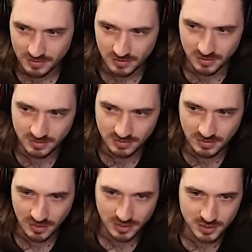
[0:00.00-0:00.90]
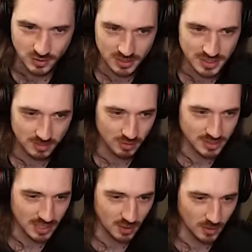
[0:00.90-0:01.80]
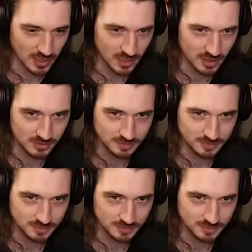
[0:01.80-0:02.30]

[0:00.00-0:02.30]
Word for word: I just crossed that bridge like a week ago.